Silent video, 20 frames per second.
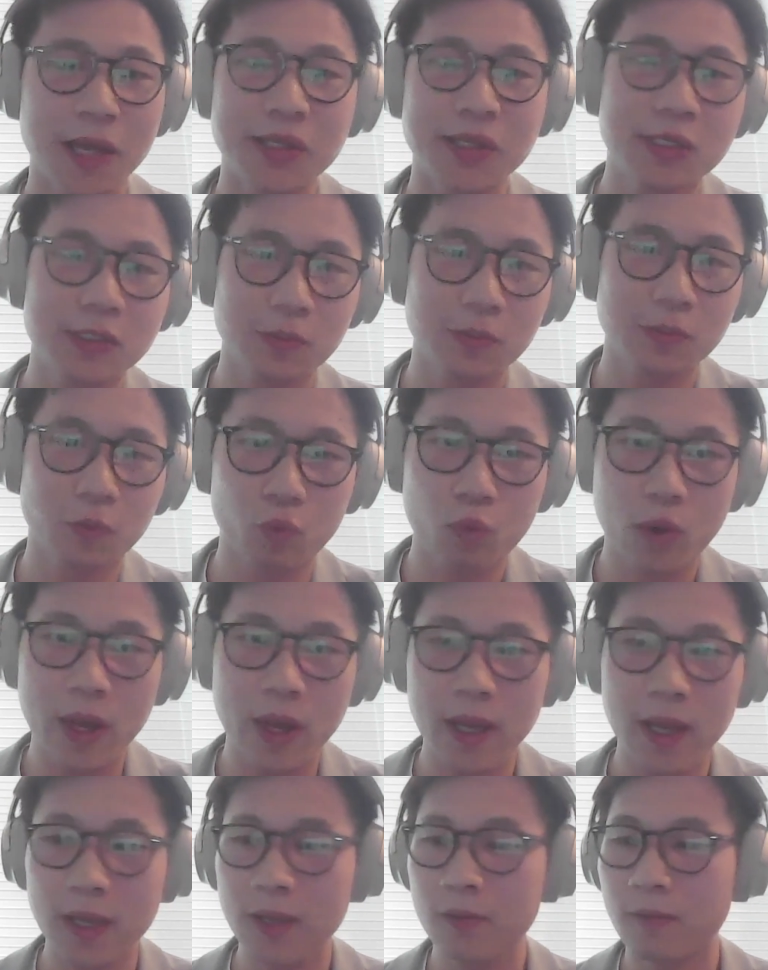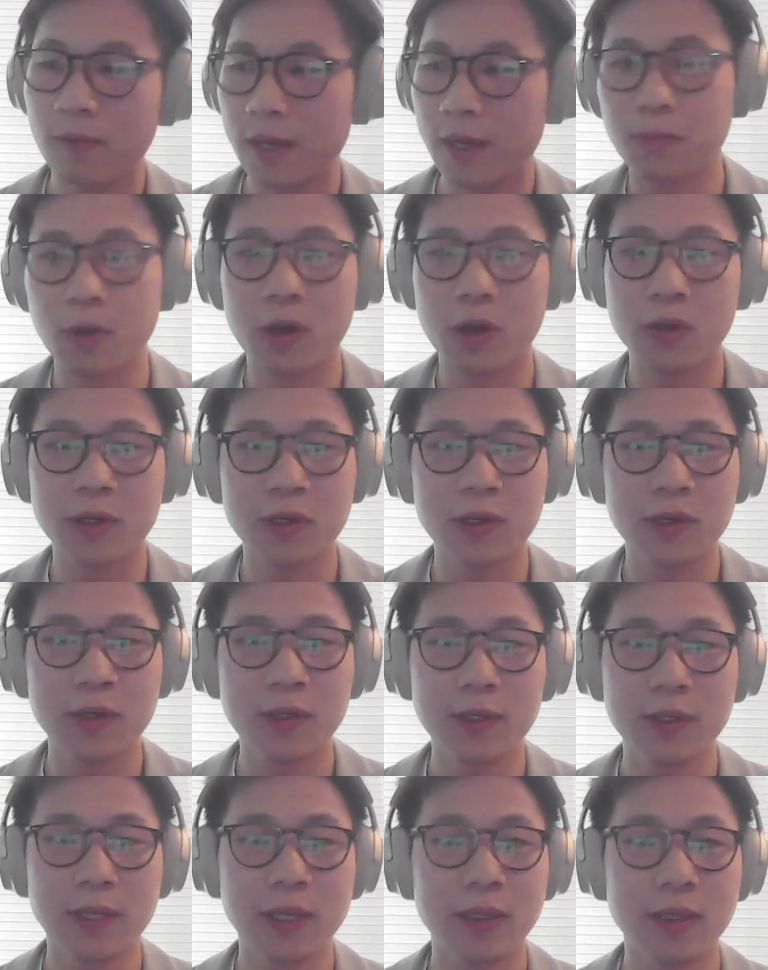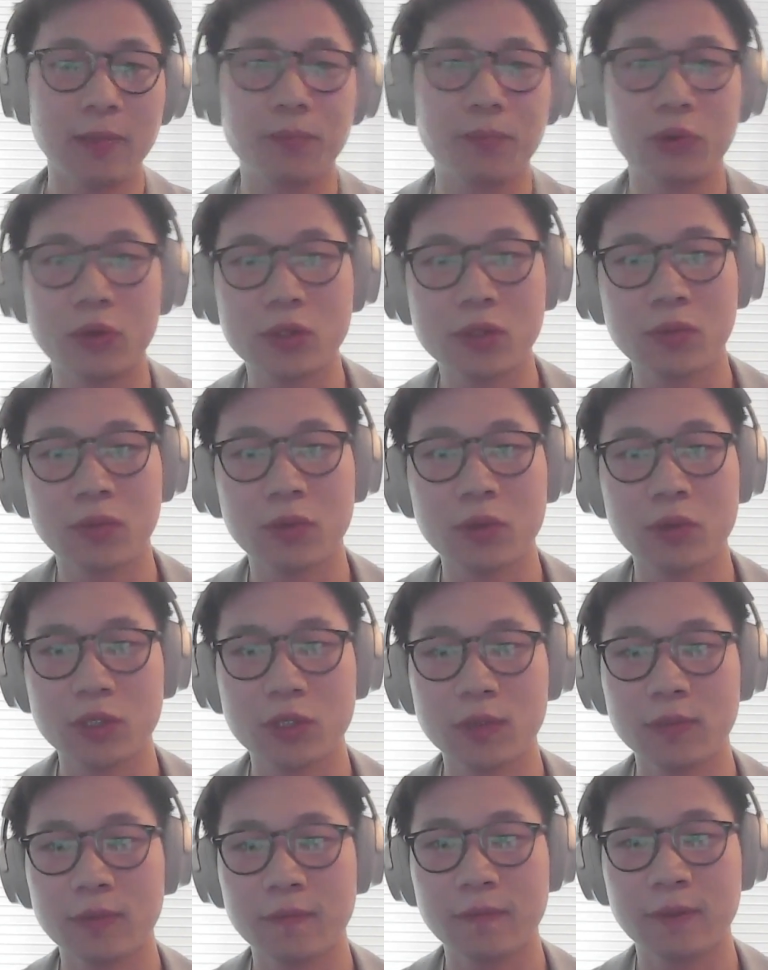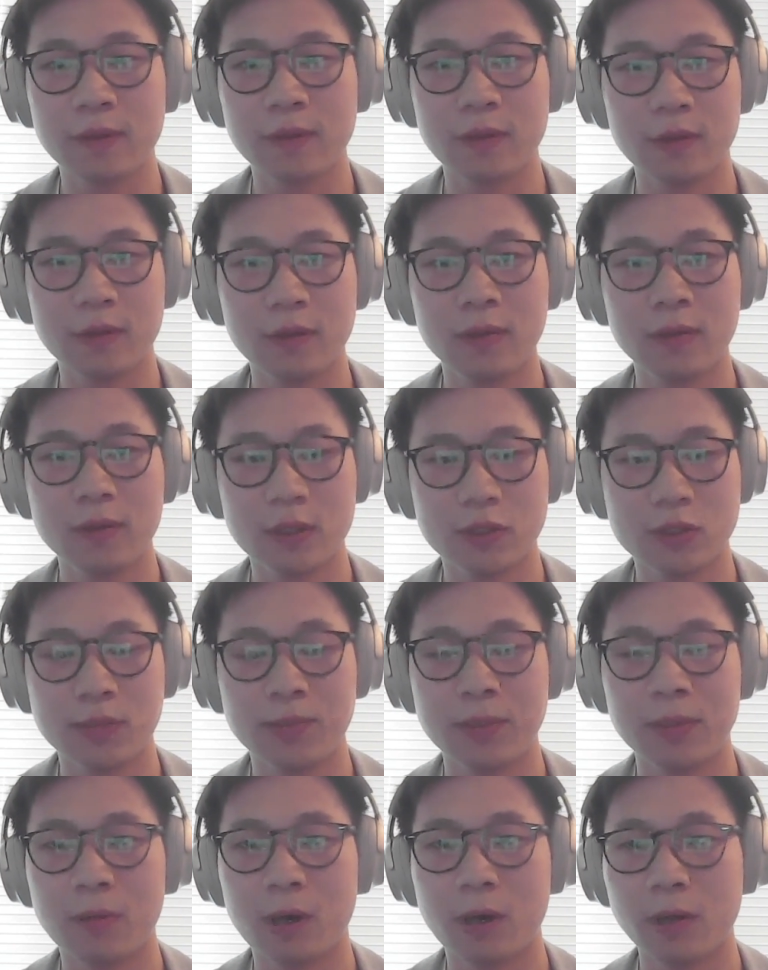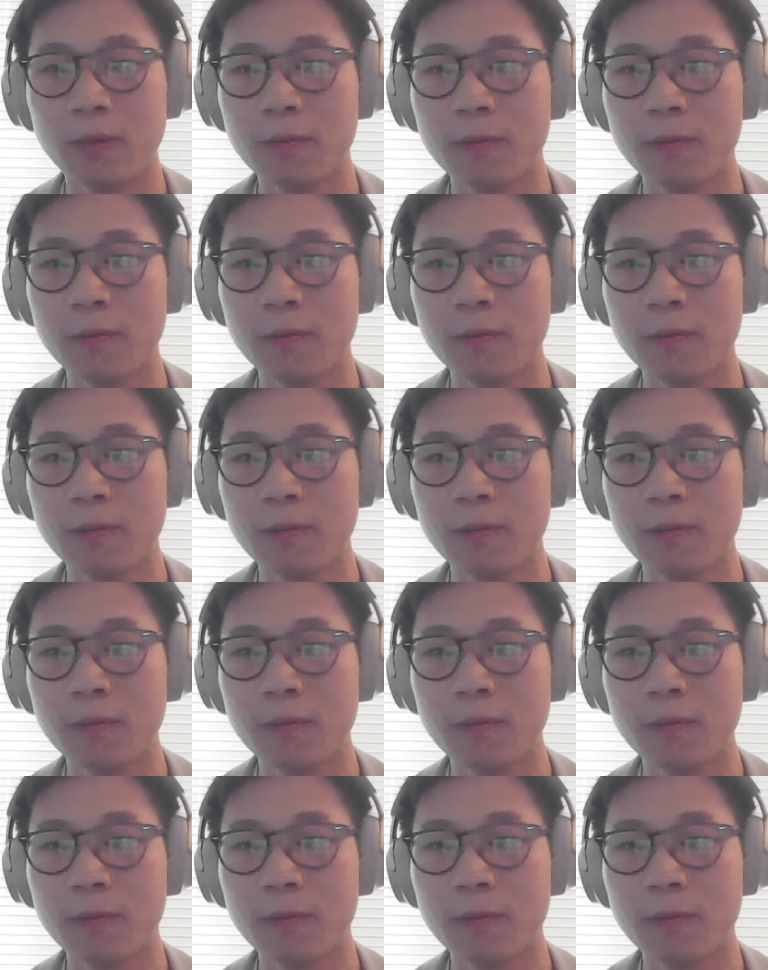It's way smarter than the previous version of the GPT